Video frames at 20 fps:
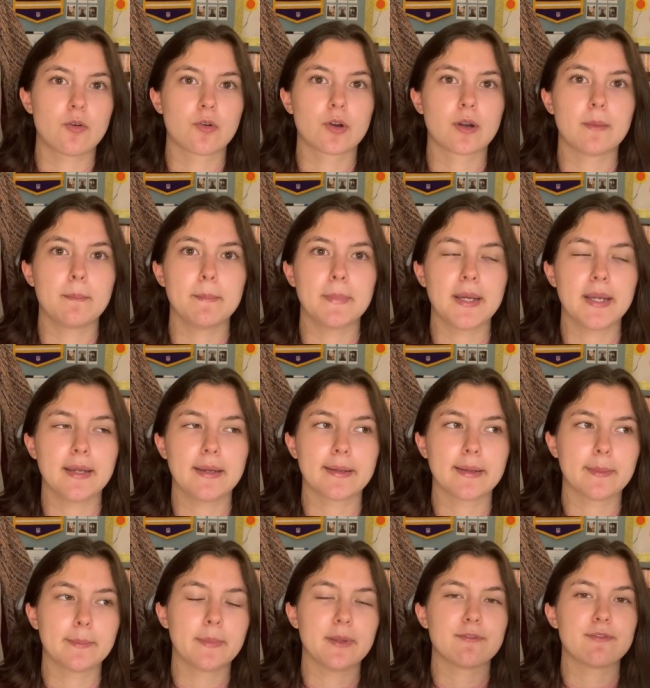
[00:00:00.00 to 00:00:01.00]
or a
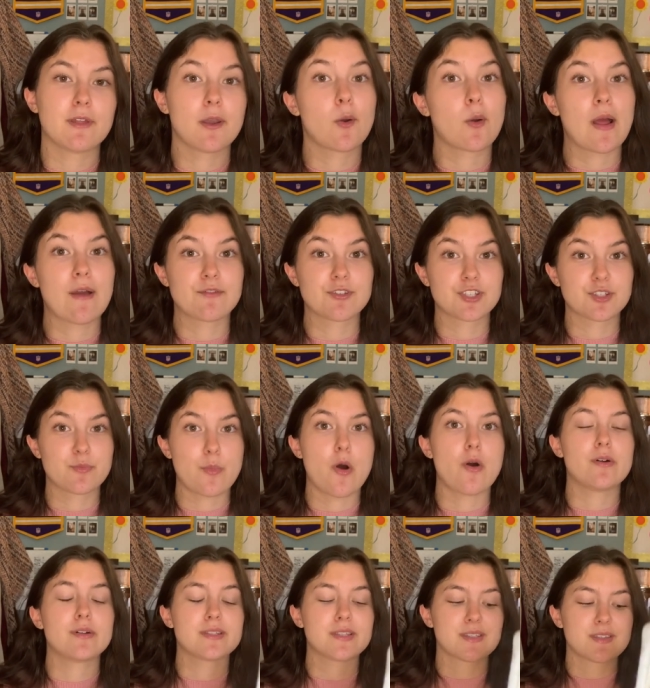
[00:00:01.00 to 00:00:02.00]
medium if they don't have a
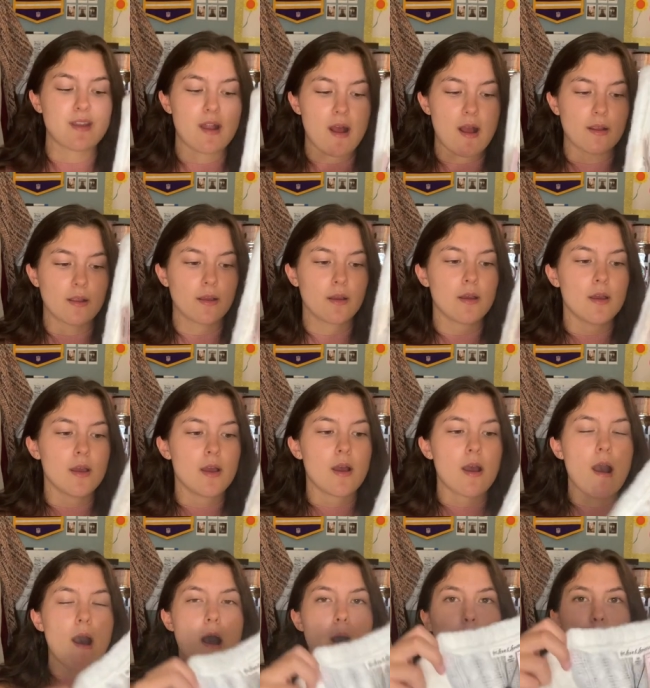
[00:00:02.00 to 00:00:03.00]
small in stock.
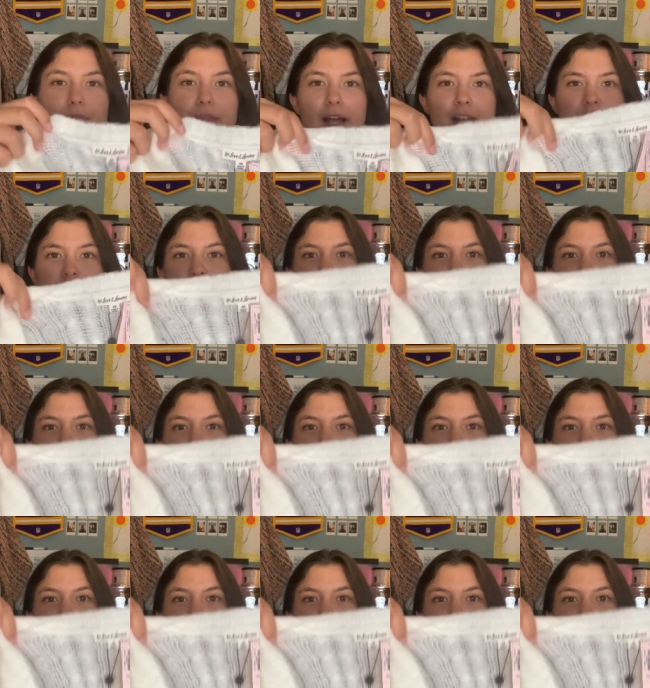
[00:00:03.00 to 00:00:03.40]
Um, but that's